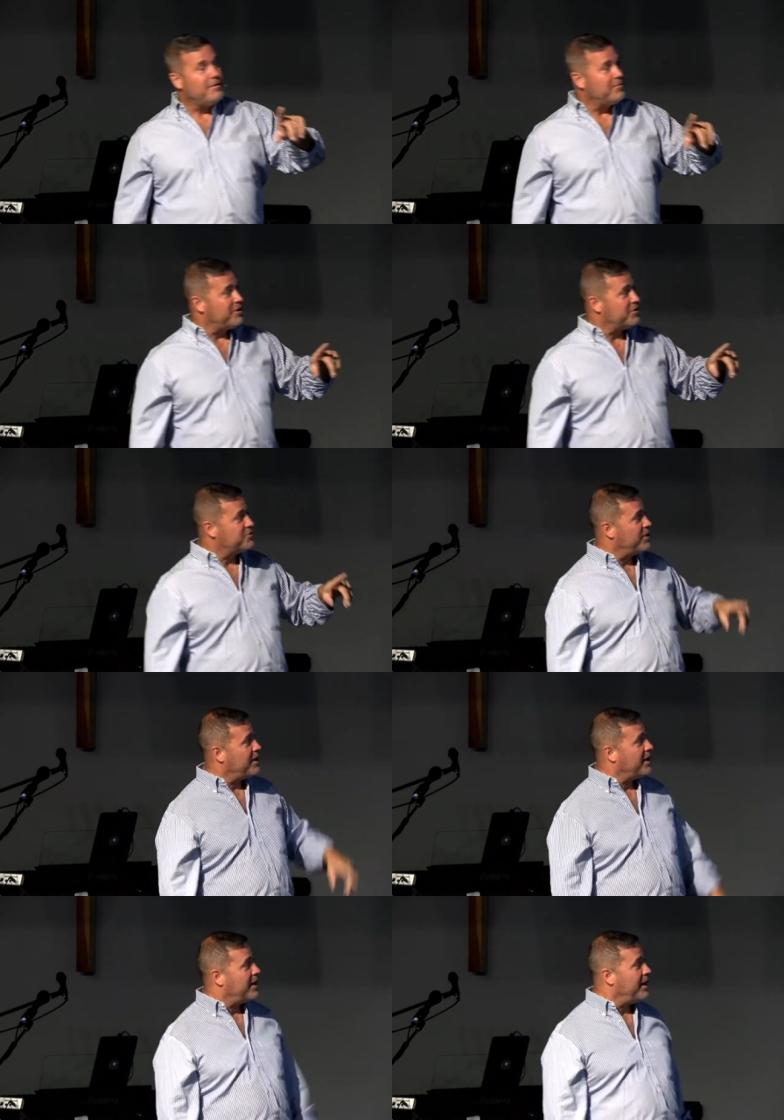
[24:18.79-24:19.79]
because we
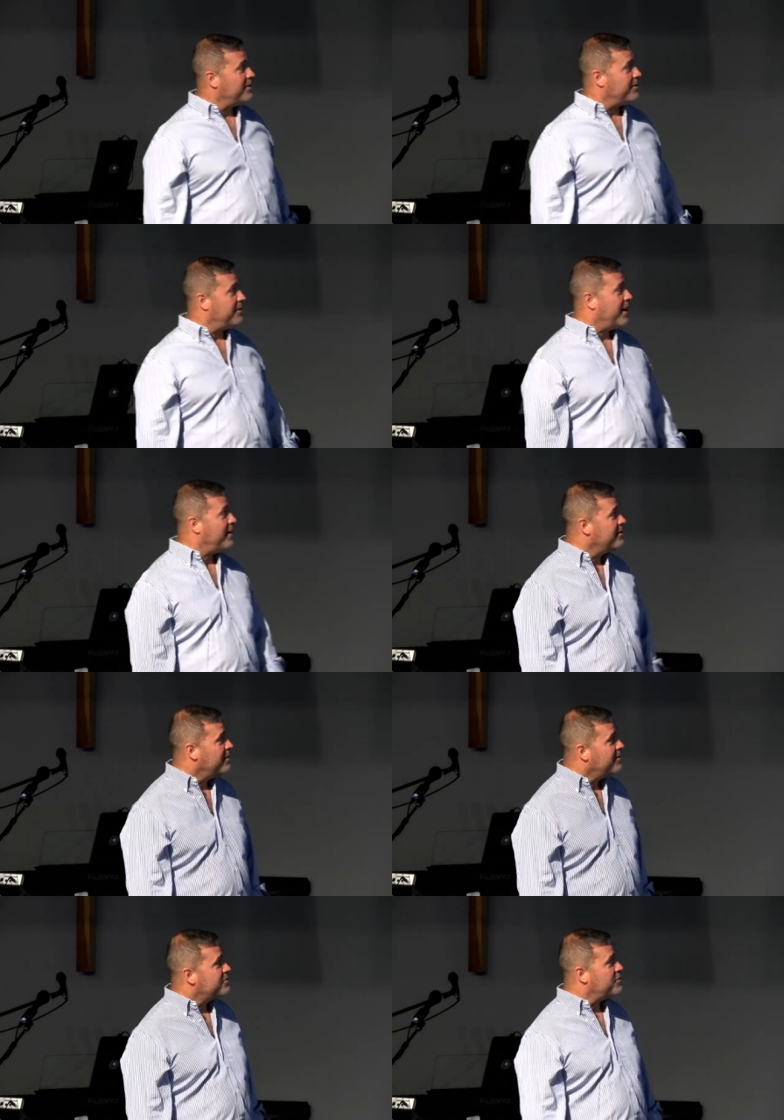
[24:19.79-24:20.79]
can't handle that.
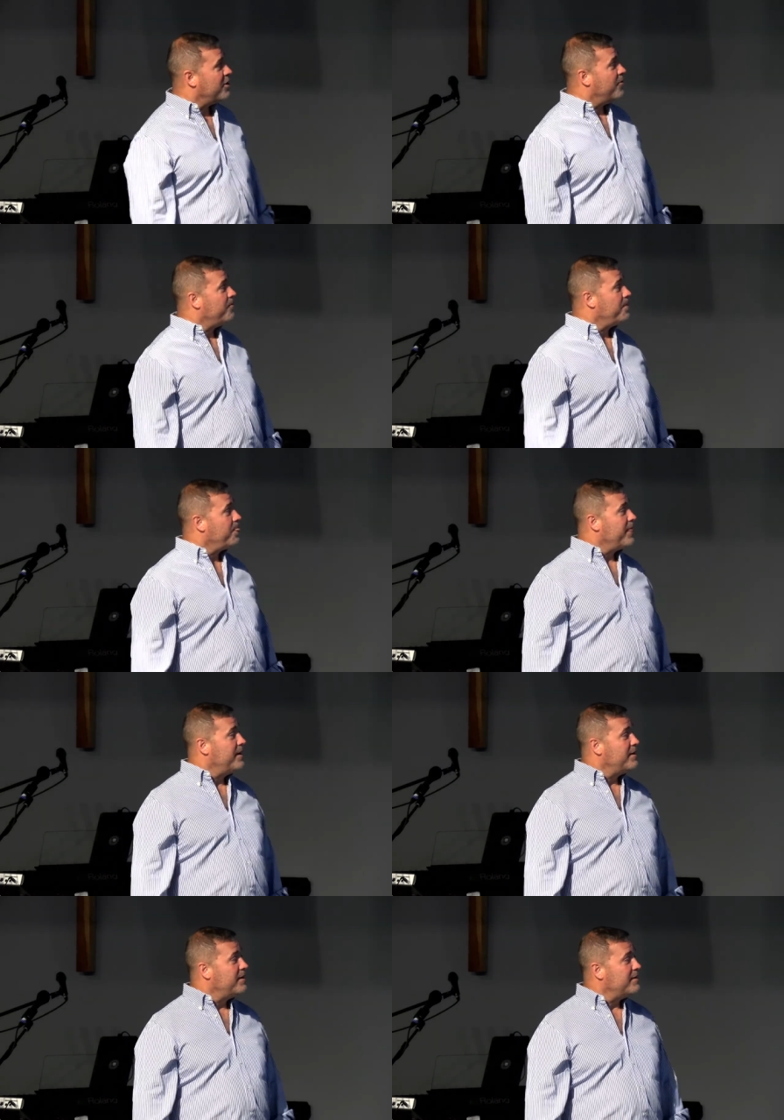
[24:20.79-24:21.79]
So,
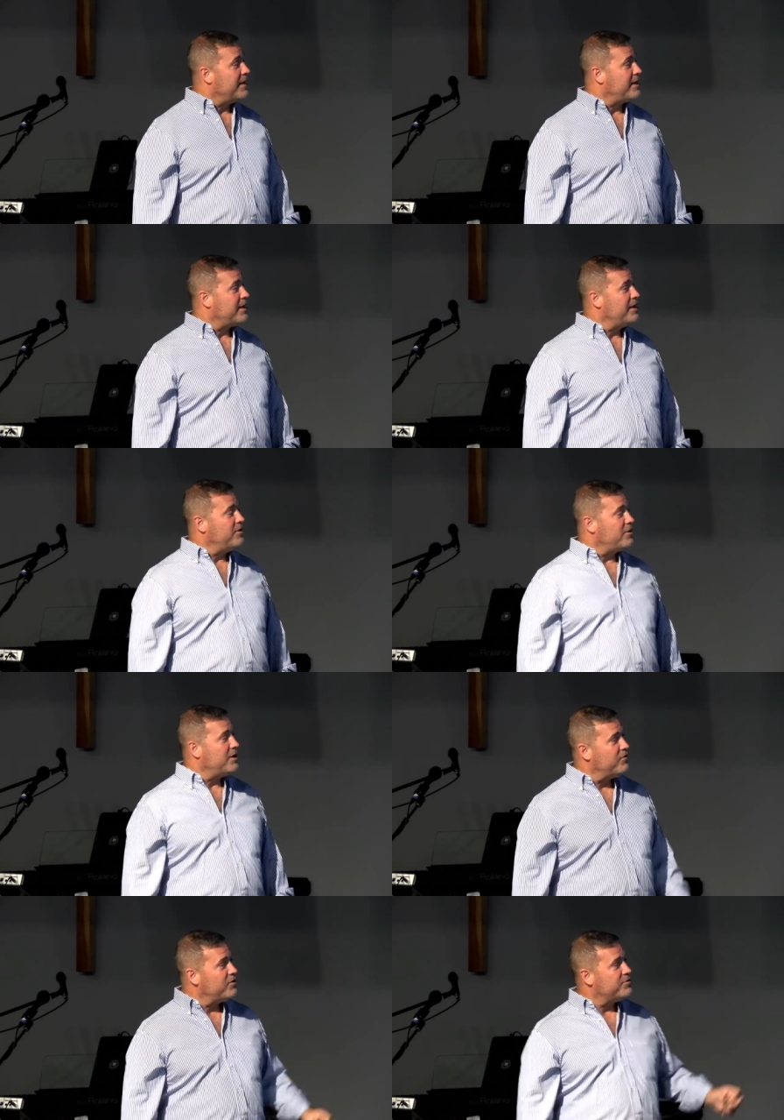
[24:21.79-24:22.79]
they can, you can
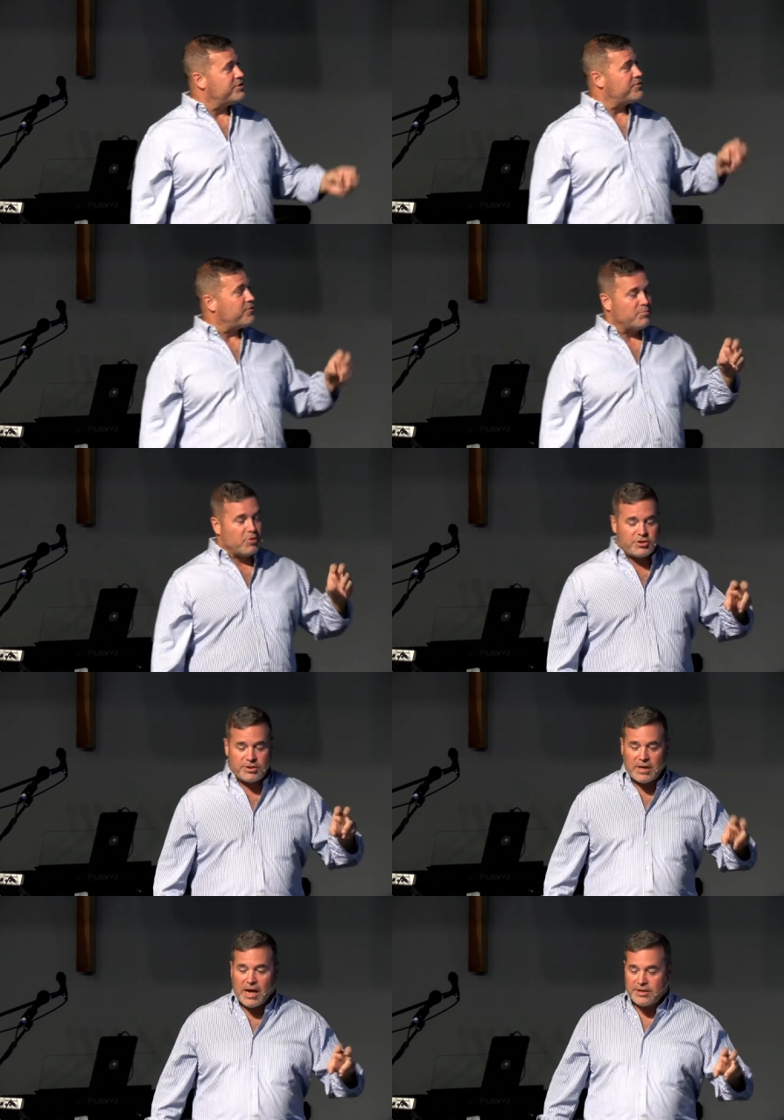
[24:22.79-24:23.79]
even use this for
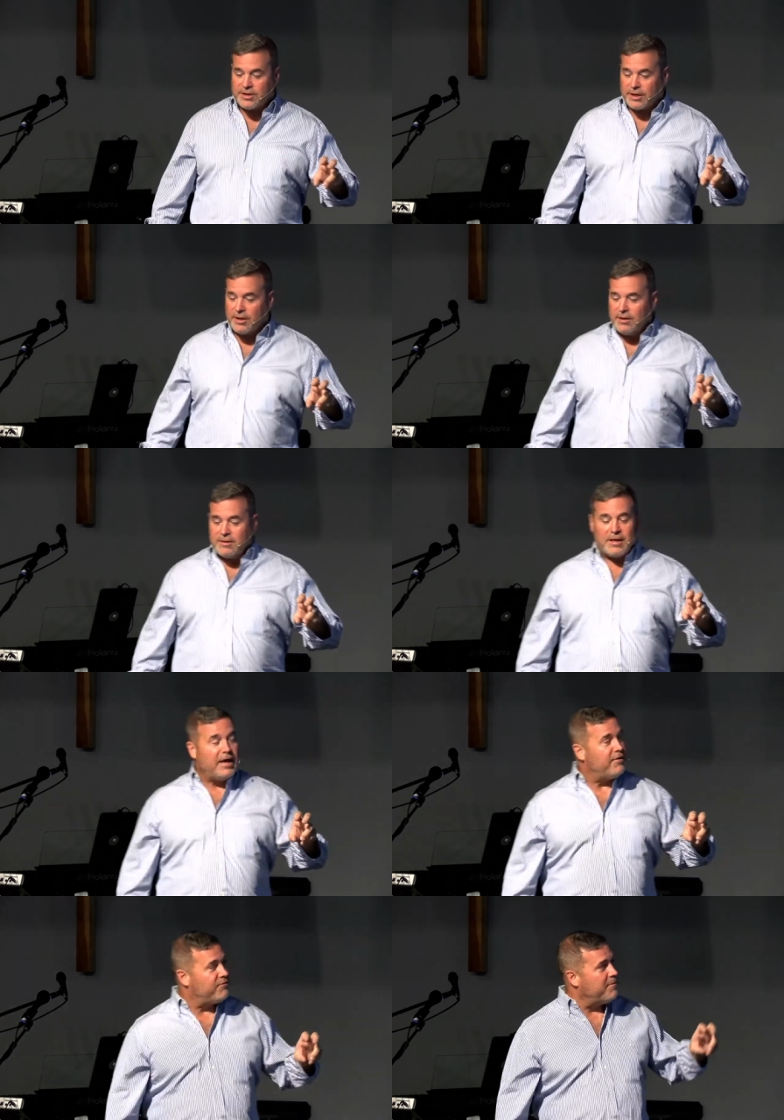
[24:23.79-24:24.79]
merchandising. They
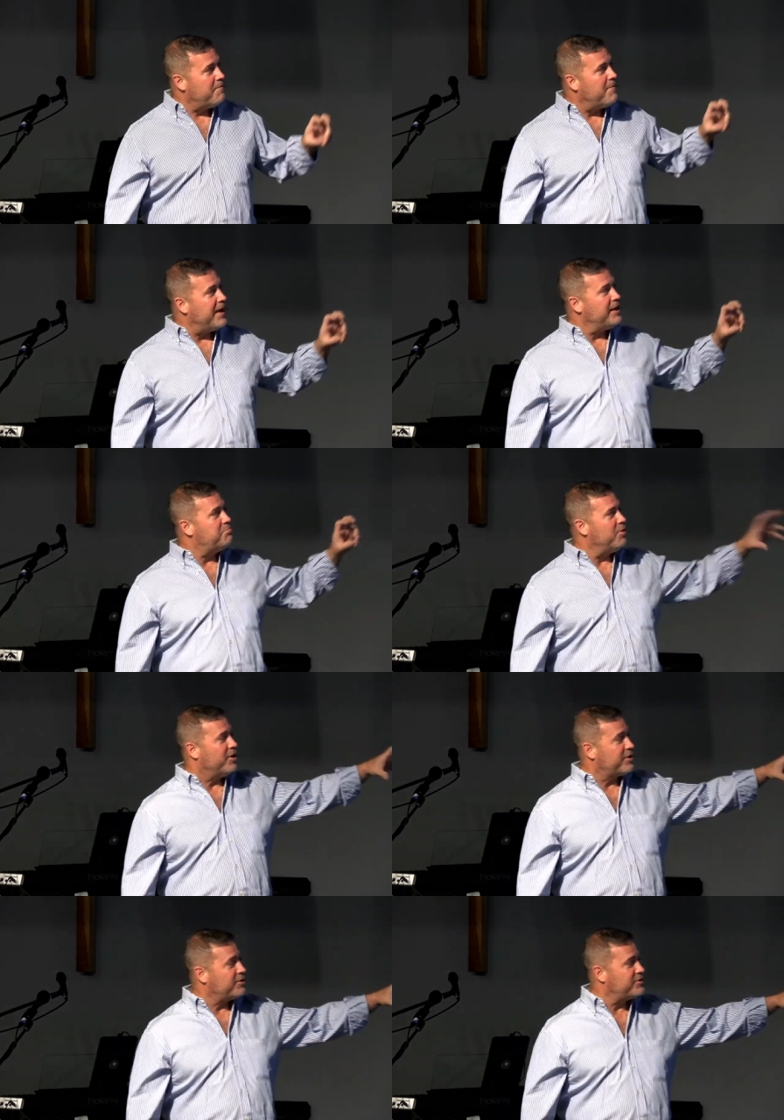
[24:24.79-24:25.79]
have many
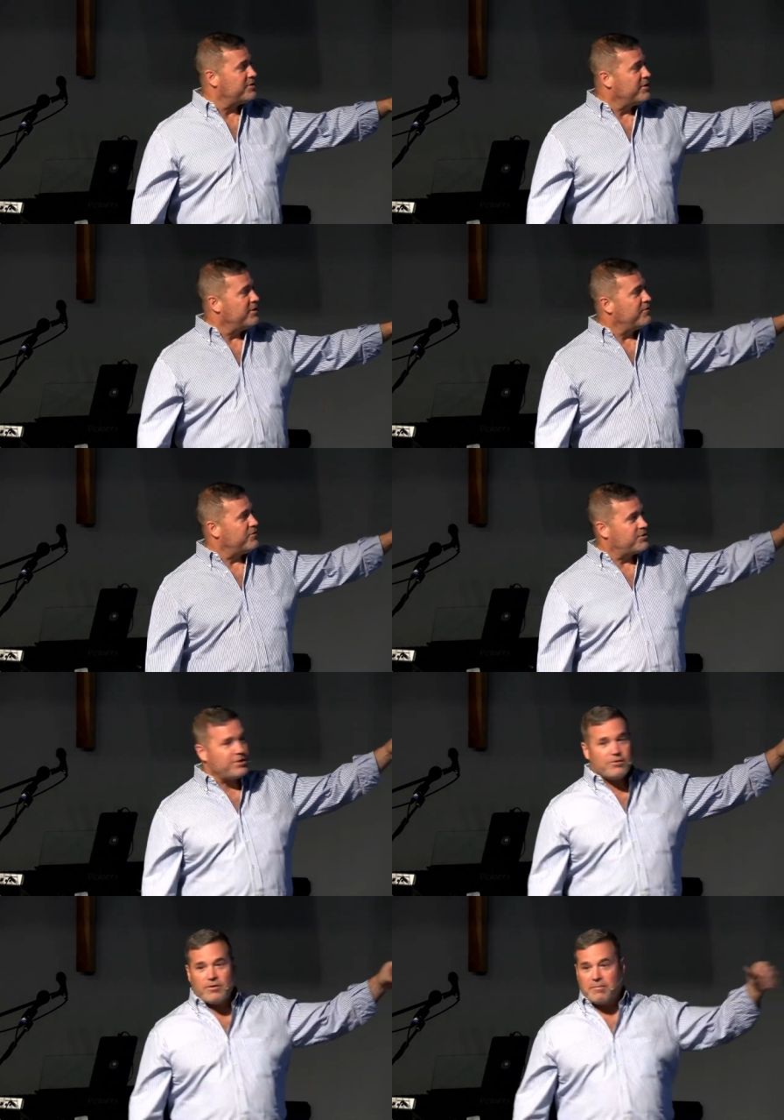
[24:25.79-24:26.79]
books for
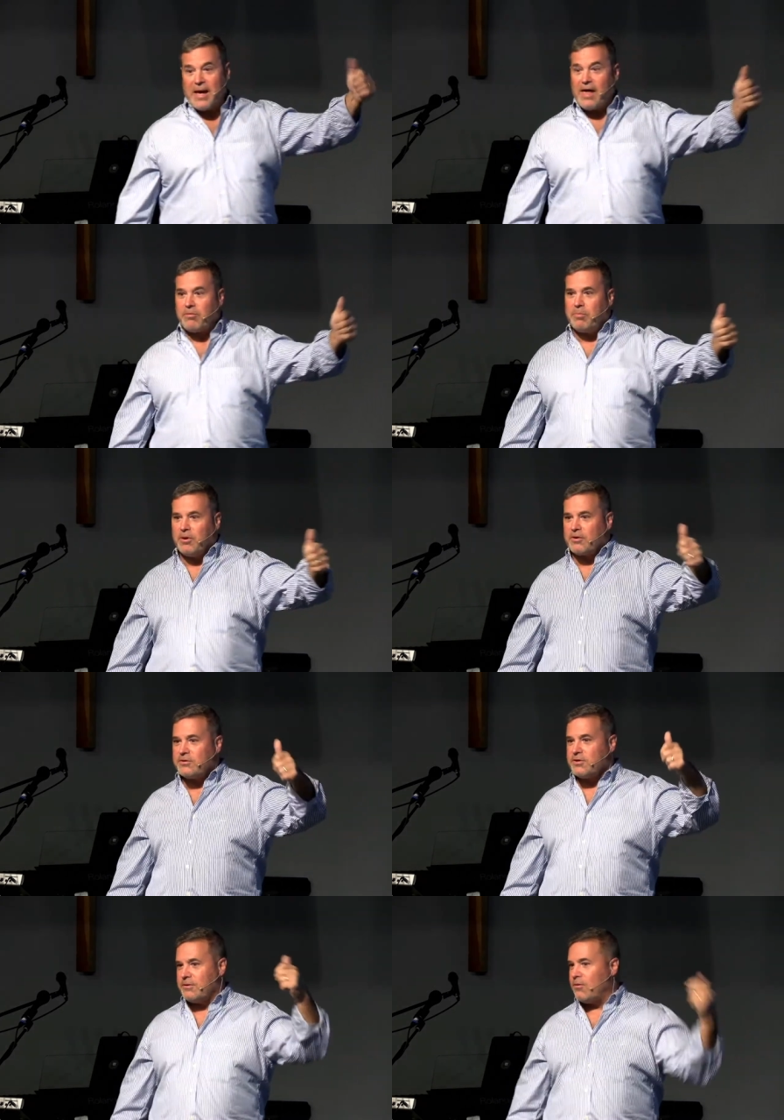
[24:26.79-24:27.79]
children, math
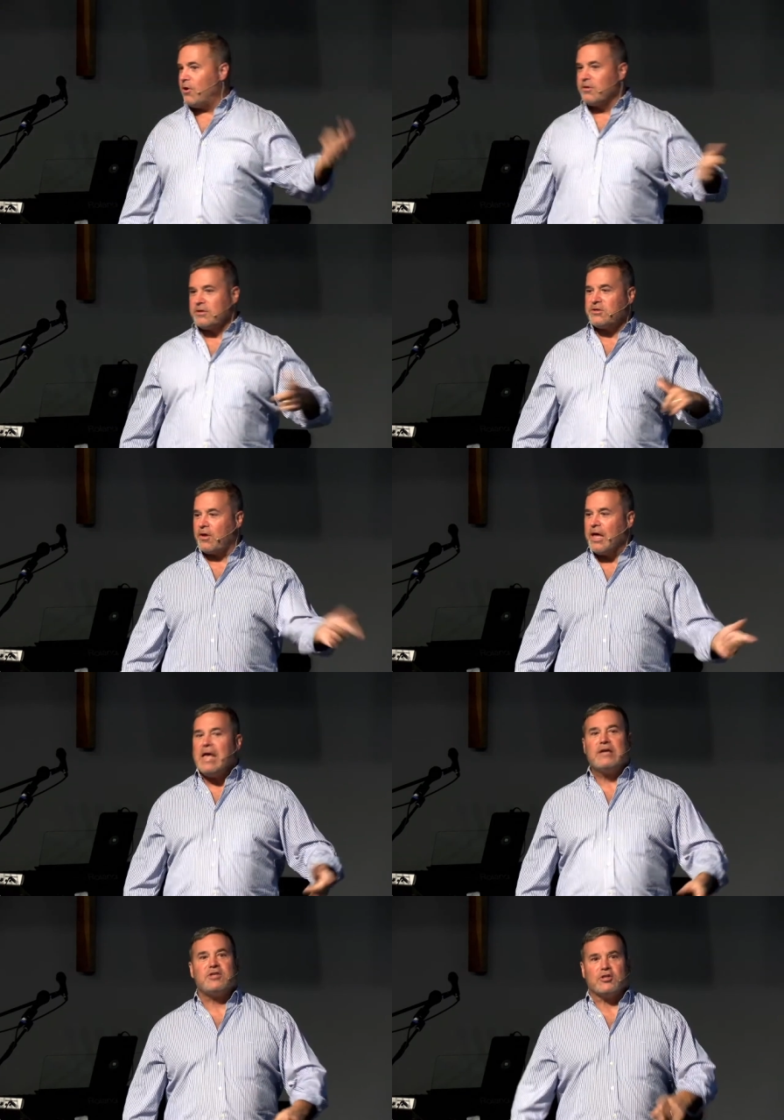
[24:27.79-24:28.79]
books and all these. It
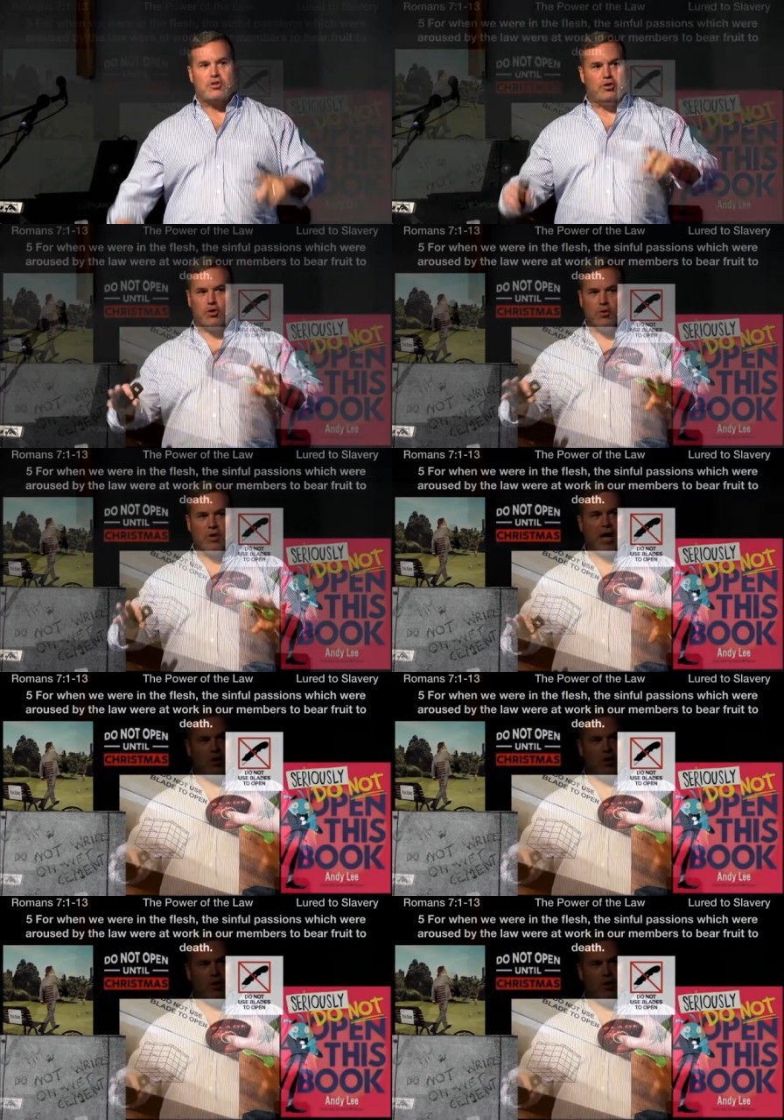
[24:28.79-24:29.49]
says, do not